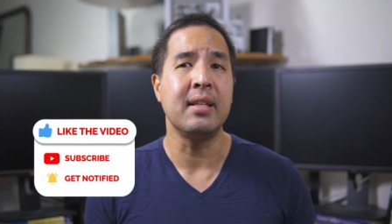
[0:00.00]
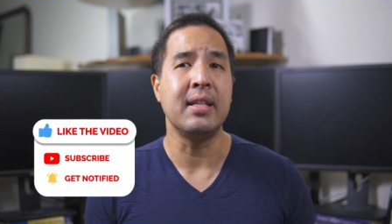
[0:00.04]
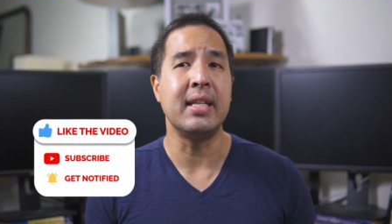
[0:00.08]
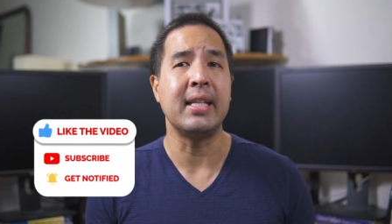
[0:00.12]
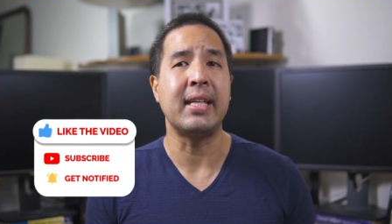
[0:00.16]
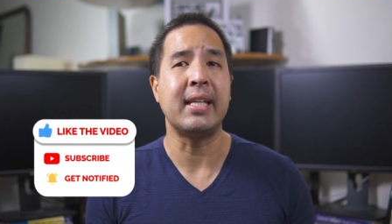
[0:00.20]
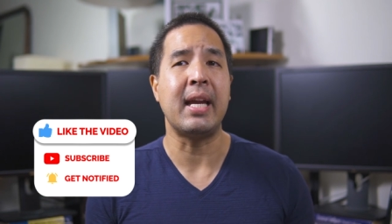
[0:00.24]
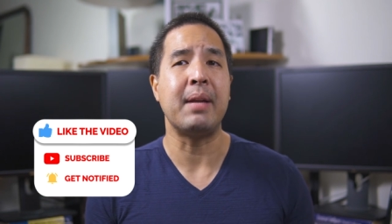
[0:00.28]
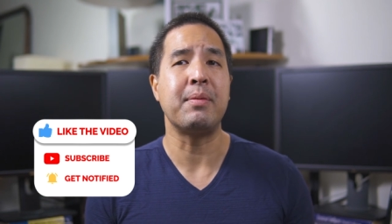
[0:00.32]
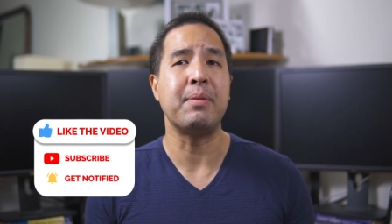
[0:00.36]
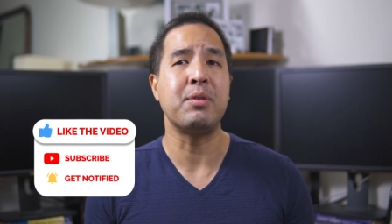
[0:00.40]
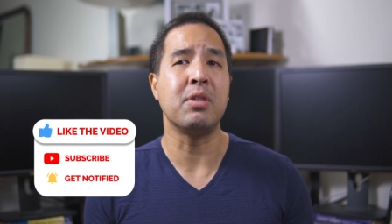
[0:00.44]
they
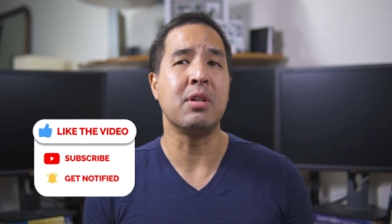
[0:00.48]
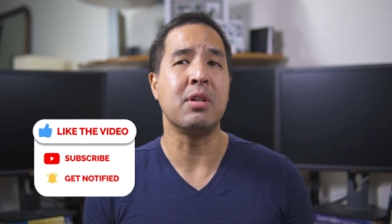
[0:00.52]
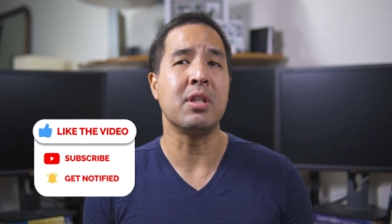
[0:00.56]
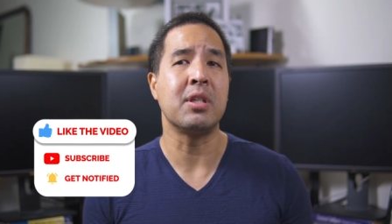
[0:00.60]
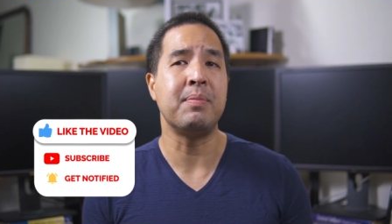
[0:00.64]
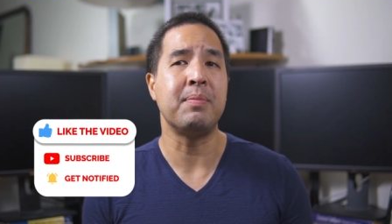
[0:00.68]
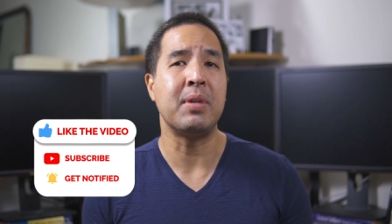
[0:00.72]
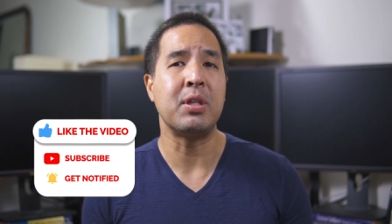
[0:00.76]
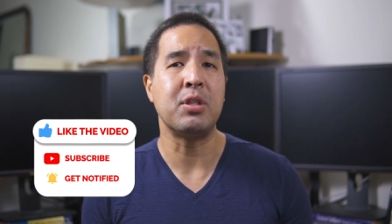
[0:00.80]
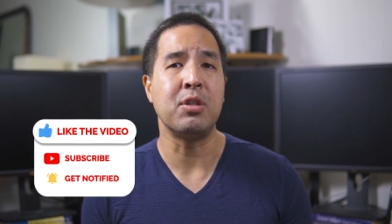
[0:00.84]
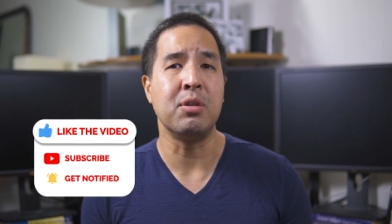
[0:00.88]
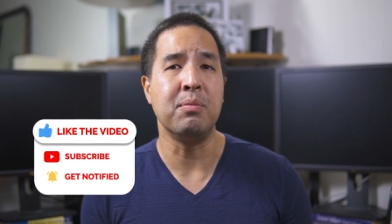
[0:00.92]
capture our
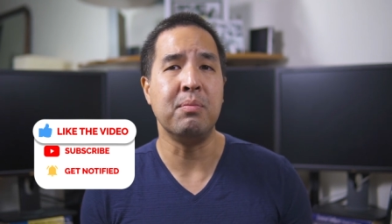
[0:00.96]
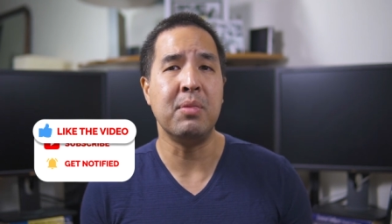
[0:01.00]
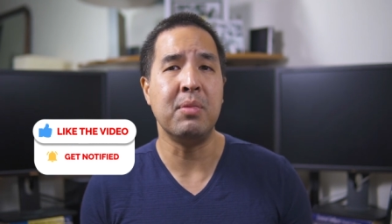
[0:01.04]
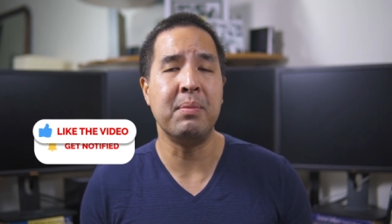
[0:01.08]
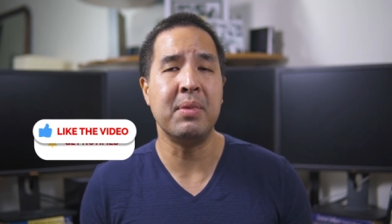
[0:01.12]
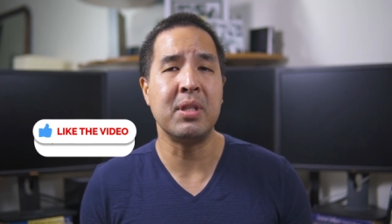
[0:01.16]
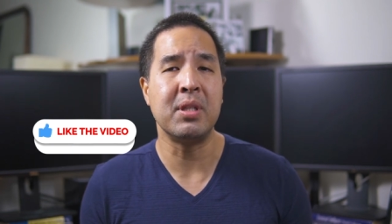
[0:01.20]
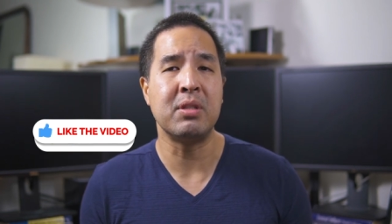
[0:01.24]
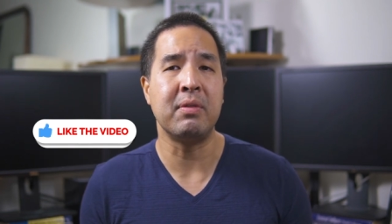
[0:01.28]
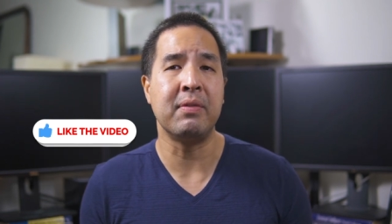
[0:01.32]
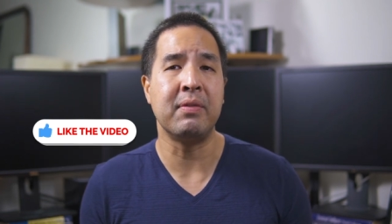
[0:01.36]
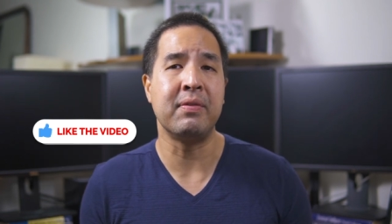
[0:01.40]
special
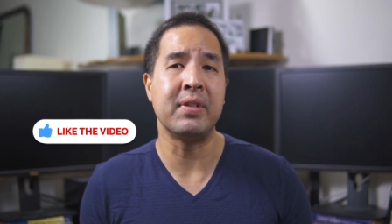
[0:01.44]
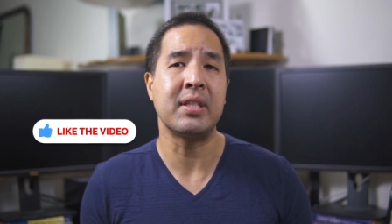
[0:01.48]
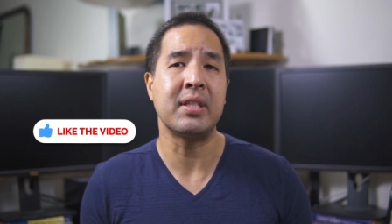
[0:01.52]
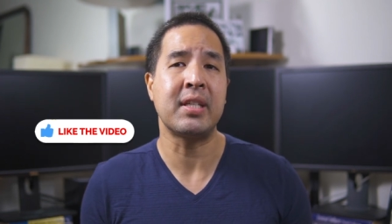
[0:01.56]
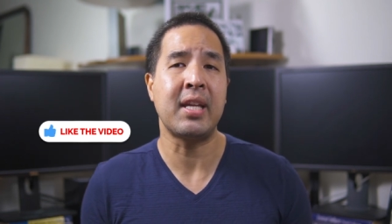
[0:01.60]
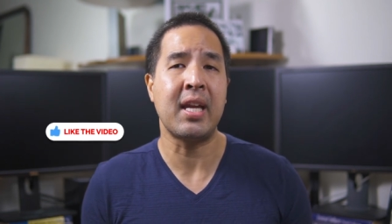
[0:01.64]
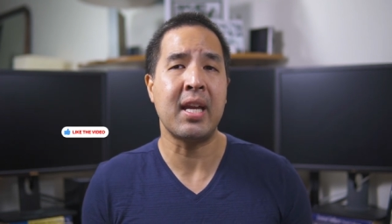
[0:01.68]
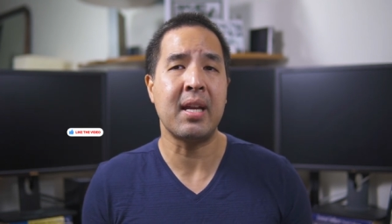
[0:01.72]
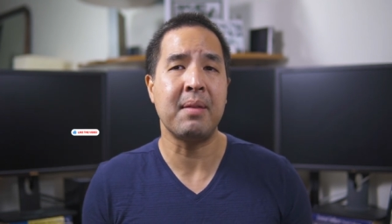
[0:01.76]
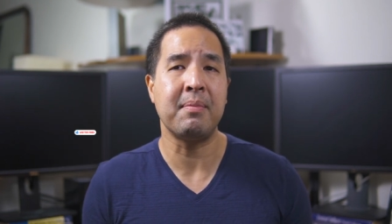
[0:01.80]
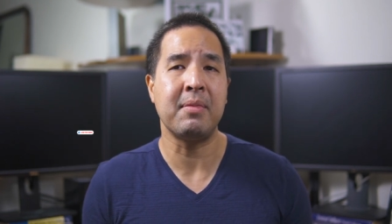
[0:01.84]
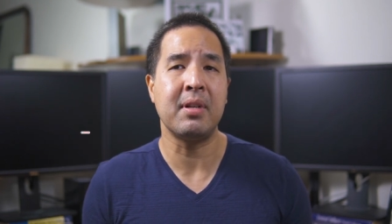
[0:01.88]
moments with its
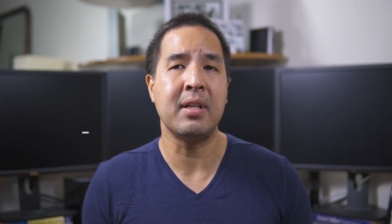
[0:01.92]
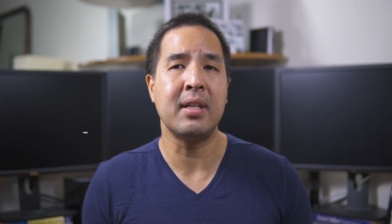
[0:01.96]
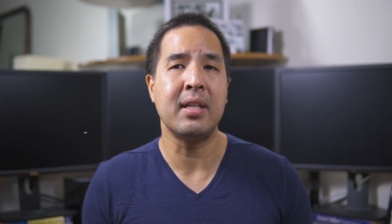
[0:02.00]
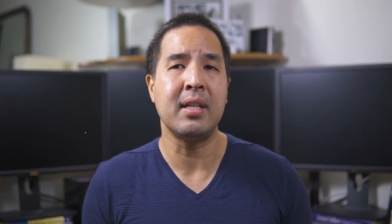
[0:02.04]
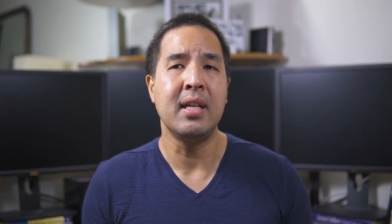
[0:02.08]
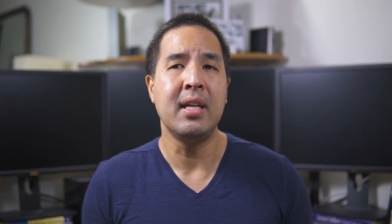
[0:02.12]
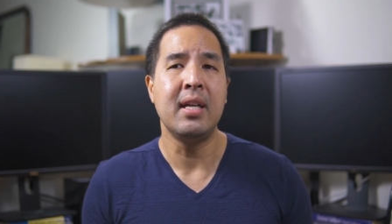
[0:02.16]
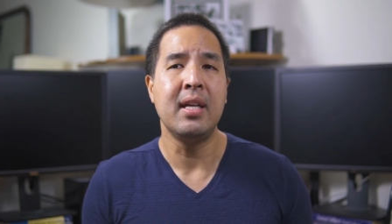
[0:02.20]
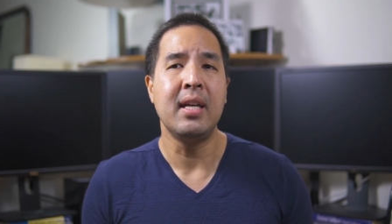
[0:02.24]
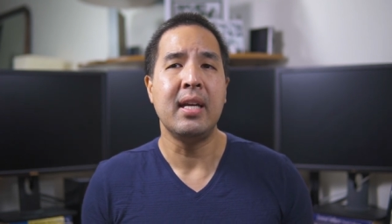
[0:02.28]
camera,